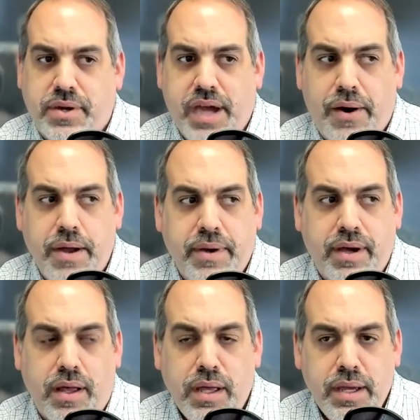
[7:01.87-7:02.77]
carry
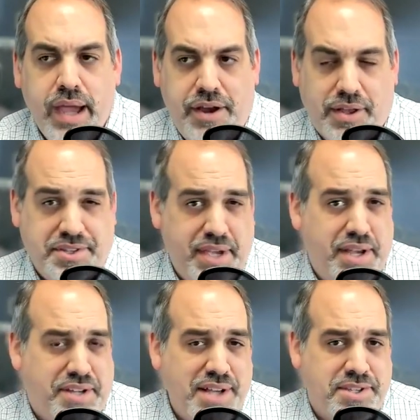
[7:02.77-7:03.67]
bill, and you'll see
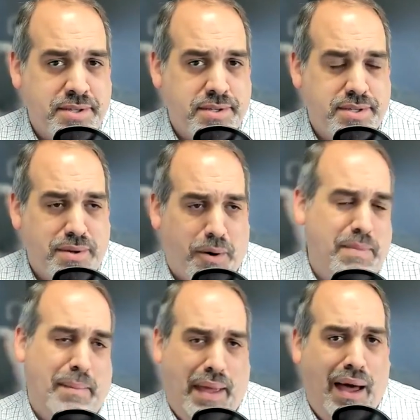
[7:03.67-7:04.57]
dozens or
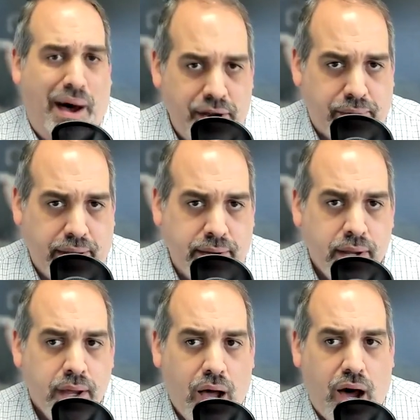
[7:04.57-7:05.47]
maybe 100
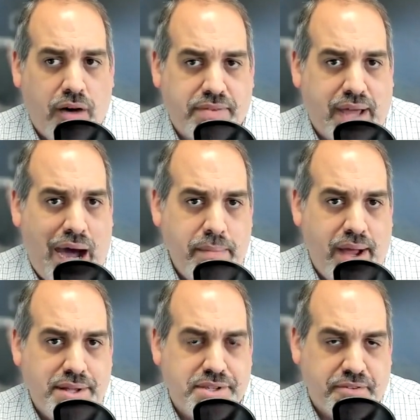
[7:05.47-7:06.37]
of
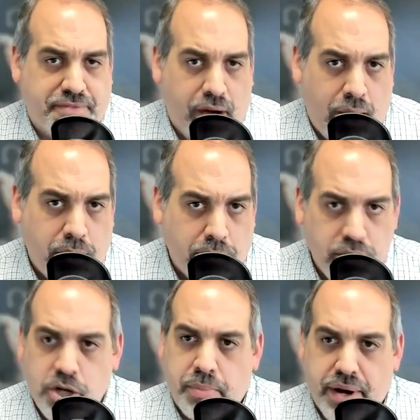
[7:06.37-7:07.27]
comments from
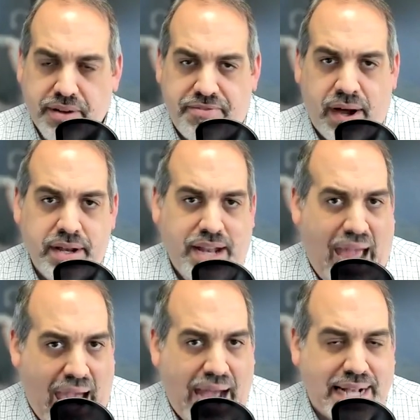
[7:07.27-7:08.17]
Bloomberg-funded
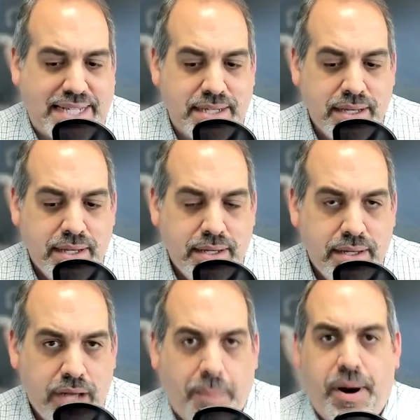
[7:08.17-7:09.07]
hacks
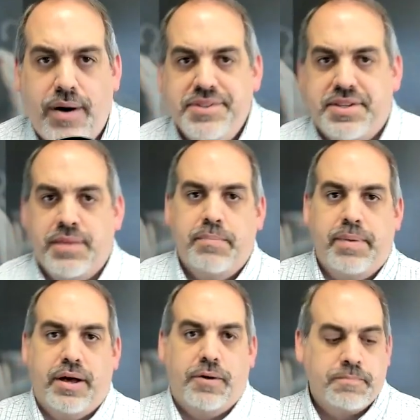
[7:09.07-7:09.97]
opposing the
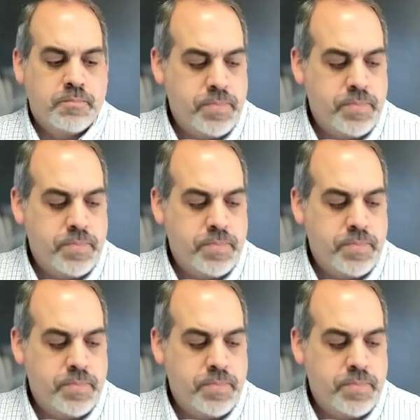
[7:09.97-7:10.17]
bill.